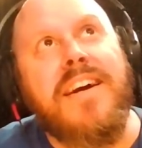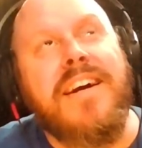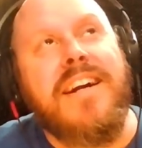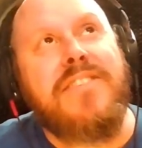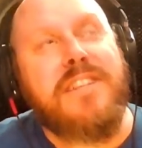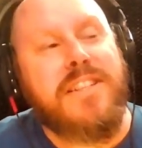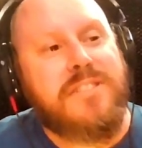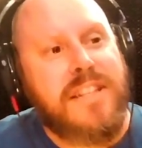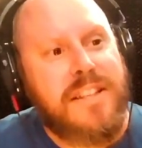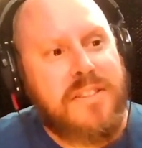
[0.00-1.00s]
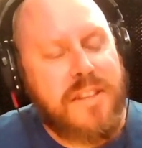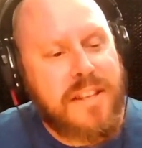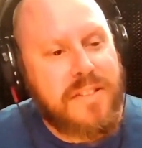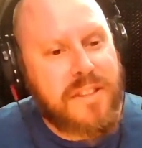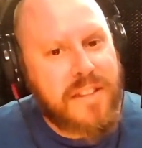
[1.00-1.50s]

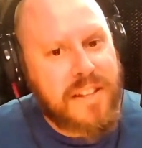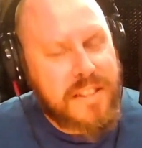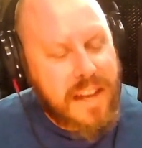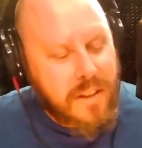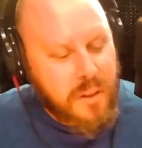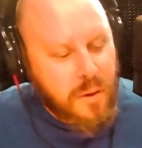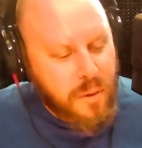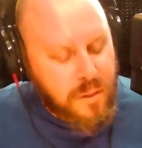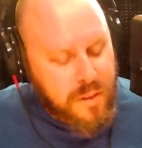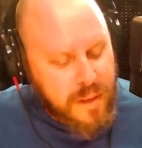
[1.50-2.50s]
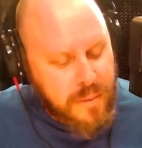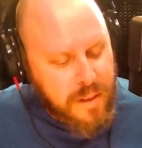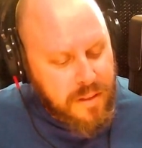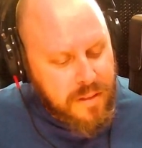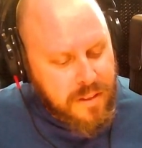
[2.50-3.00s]
The whole thing
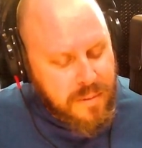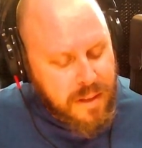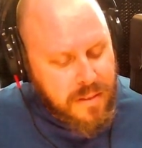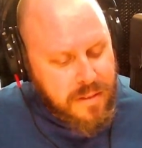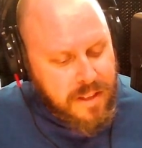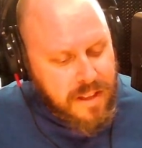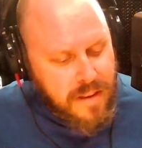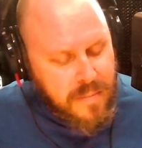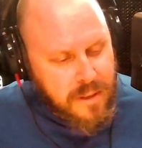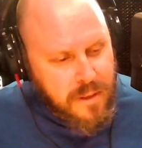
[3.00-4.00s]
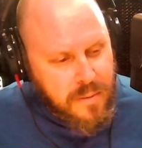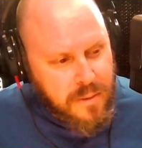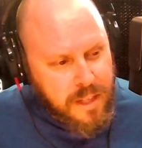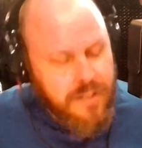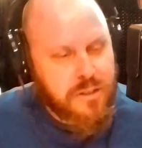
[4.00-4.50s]
with
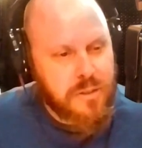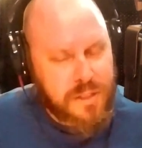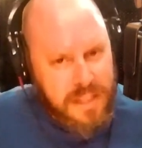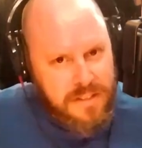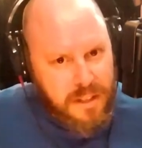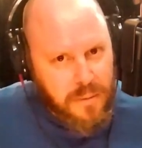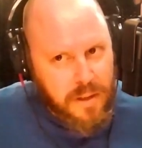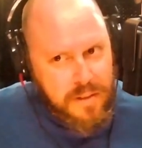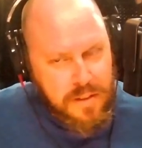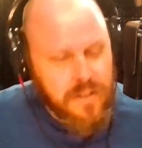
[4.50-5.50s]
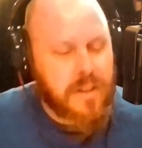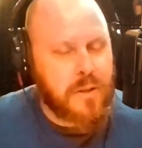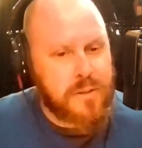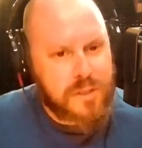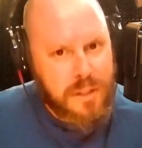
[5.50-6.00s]
the issues that they dealt with and the
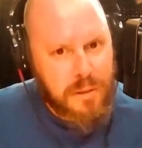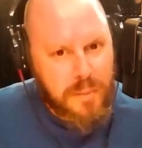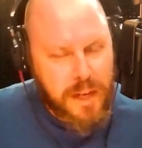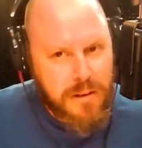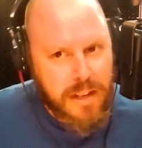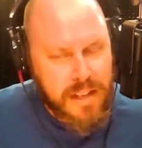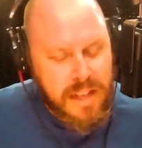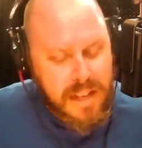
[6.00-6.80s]
clothes that they were wearing,